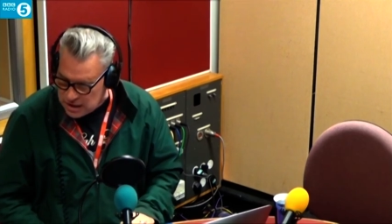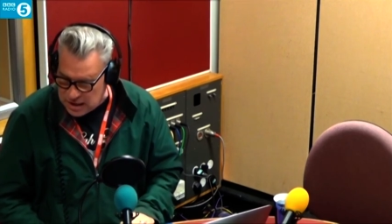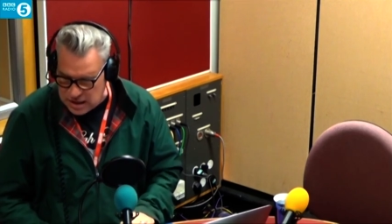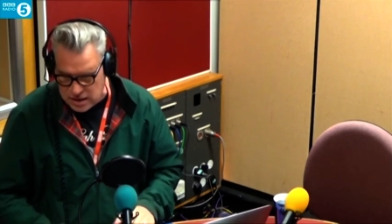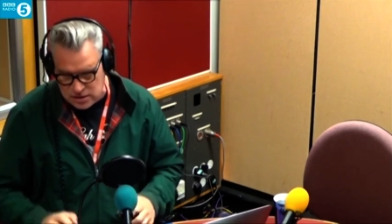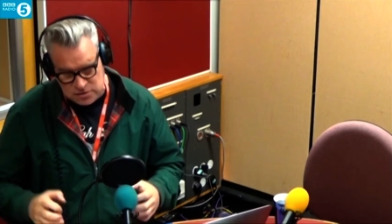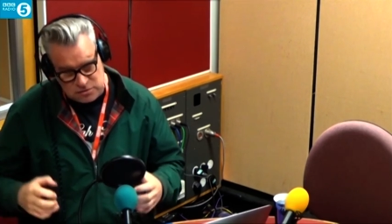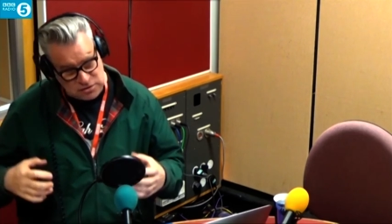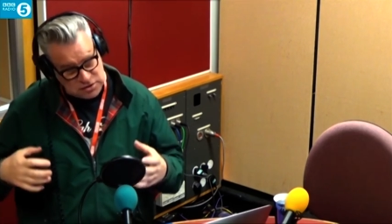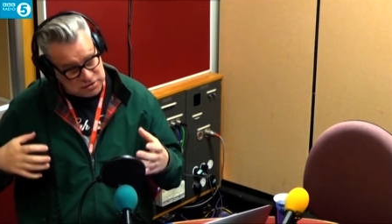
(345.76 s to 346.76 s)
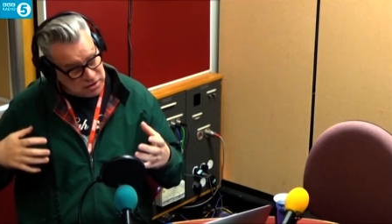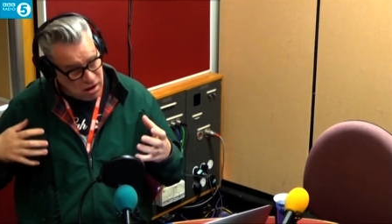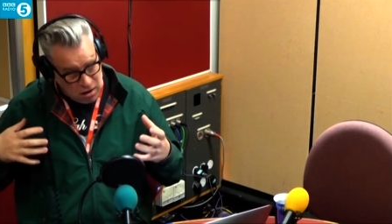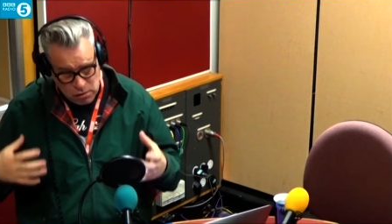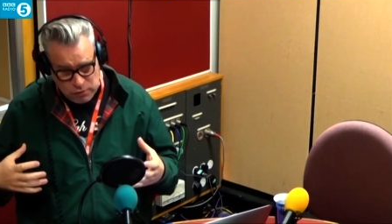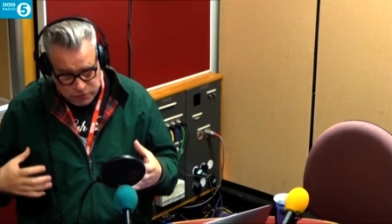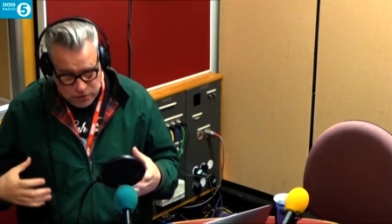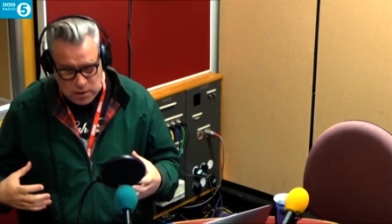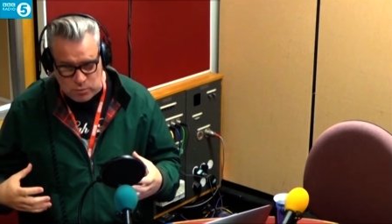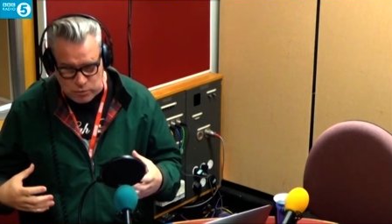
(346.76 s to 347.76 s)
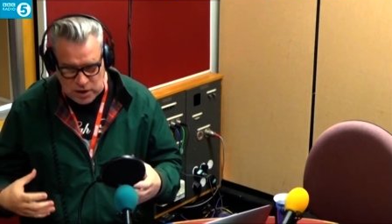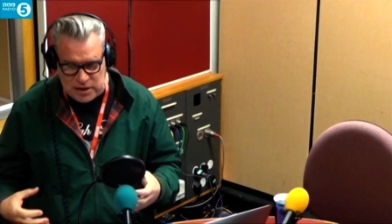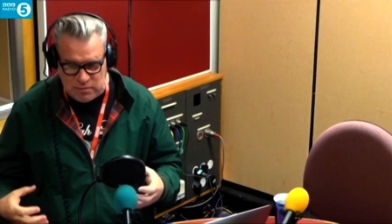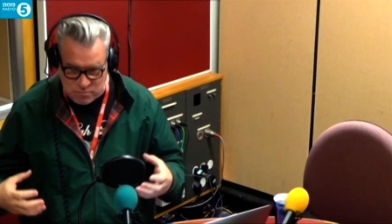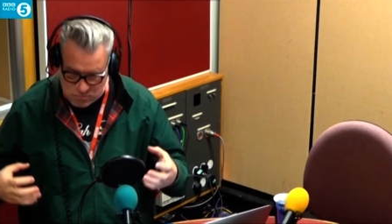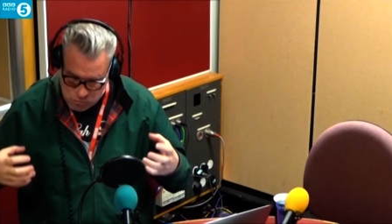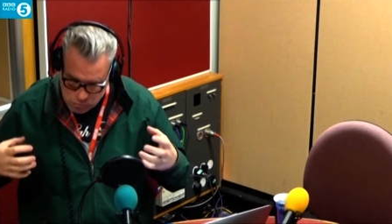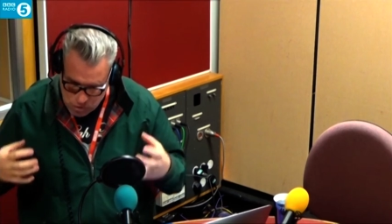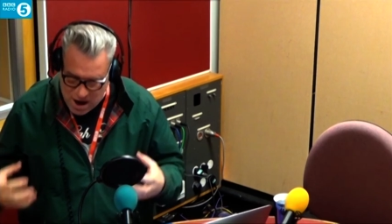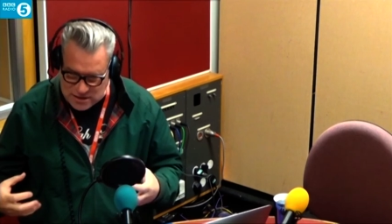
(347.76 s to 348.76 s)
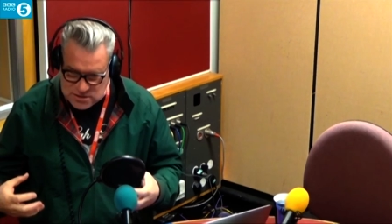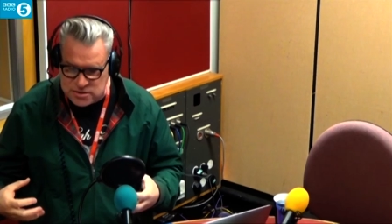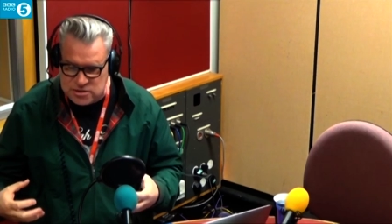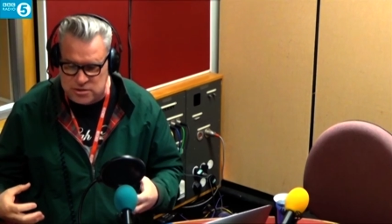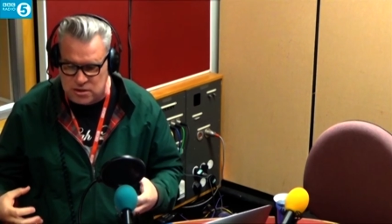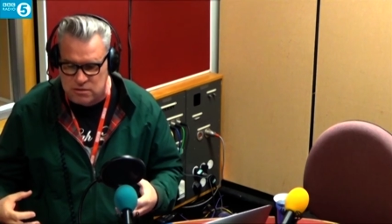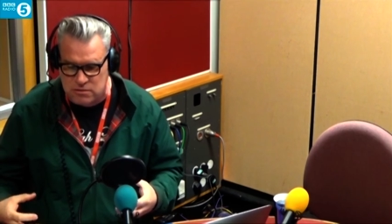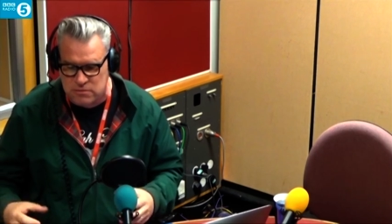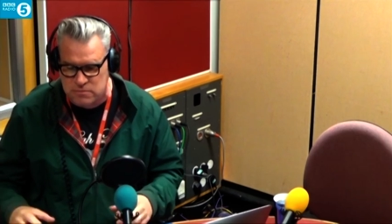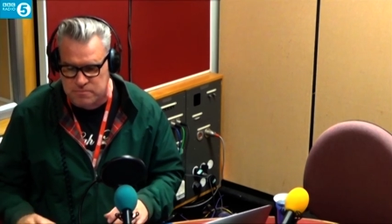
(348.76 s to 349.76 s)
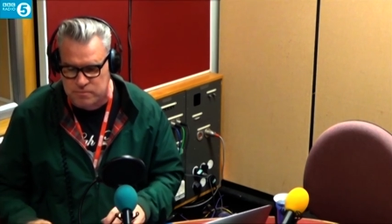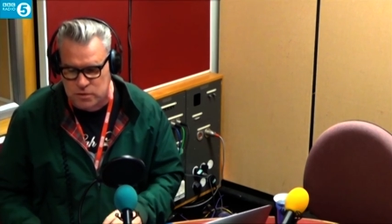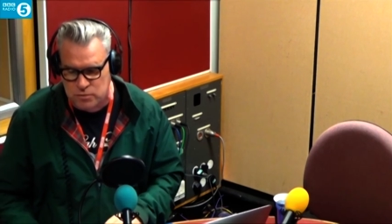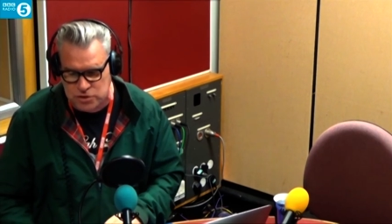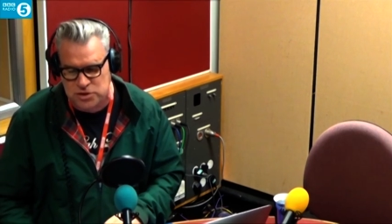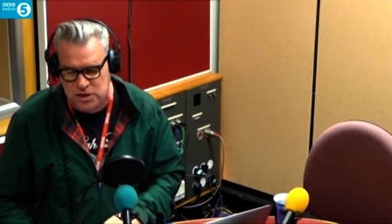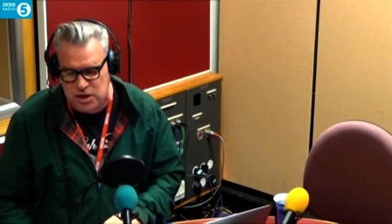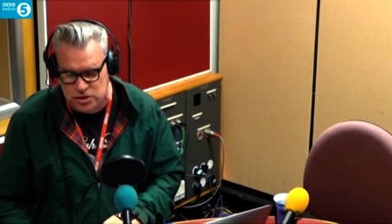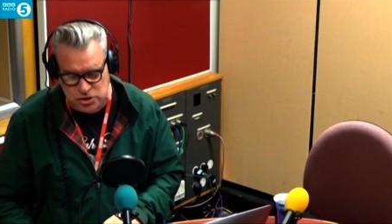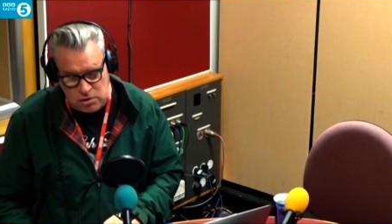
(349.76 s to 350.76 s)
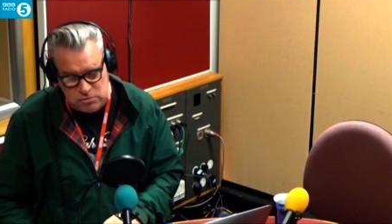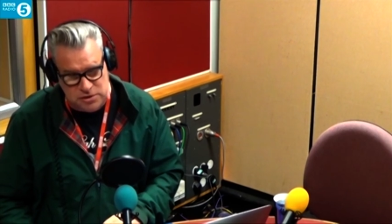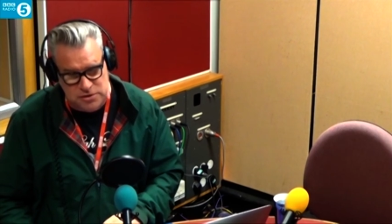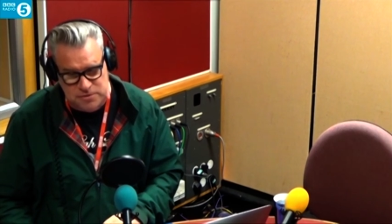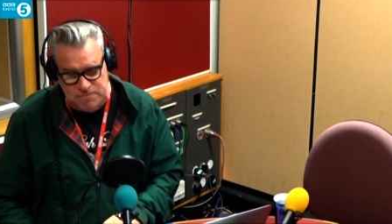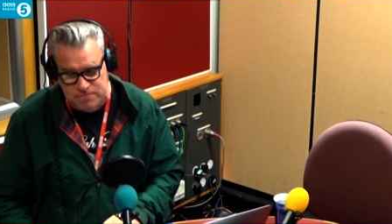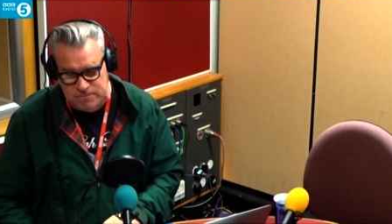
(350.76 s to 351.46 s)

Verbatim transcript: And the whole film really rests on Richard Gere's shoulders.